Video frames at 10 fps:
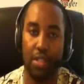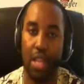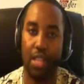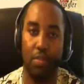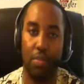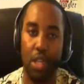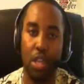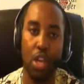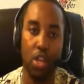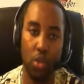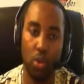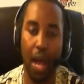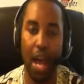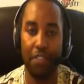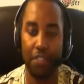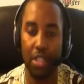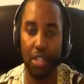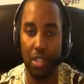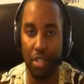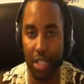it doesn't mean you have
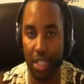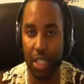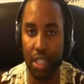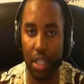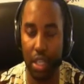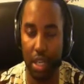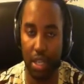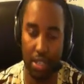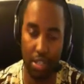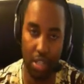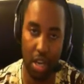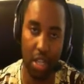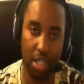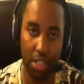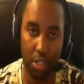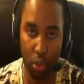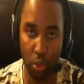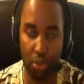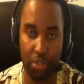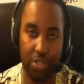necessarily to
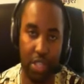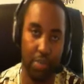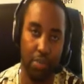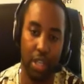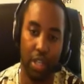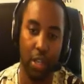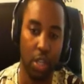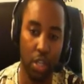do the same thing.